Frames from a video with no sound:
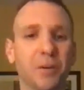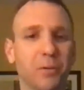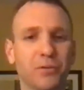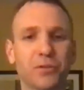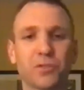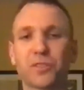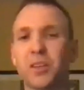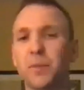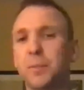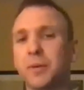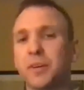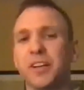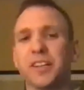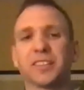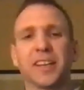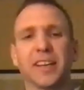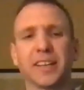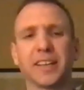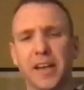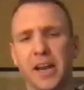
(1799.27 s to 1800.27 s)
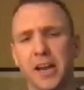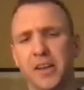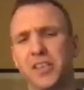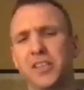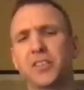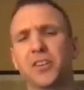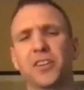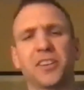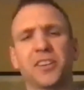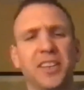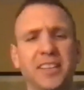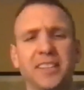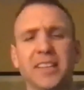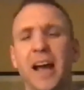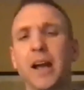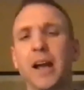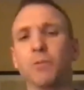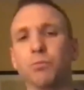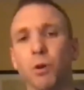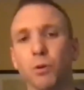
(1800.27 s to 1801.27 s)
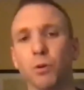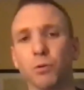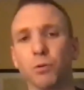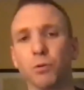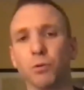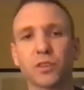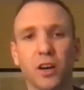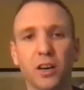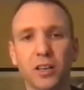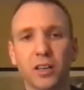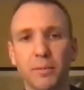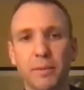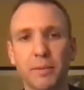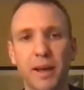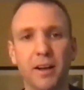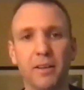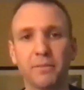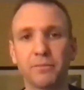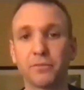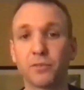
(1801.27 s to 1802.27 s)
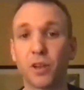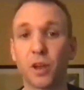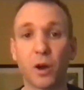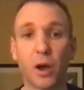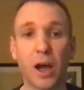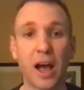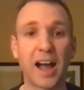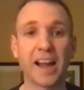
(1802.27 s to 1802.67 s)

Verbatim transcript: typically it's like, hey, these are the things I won't talk about. I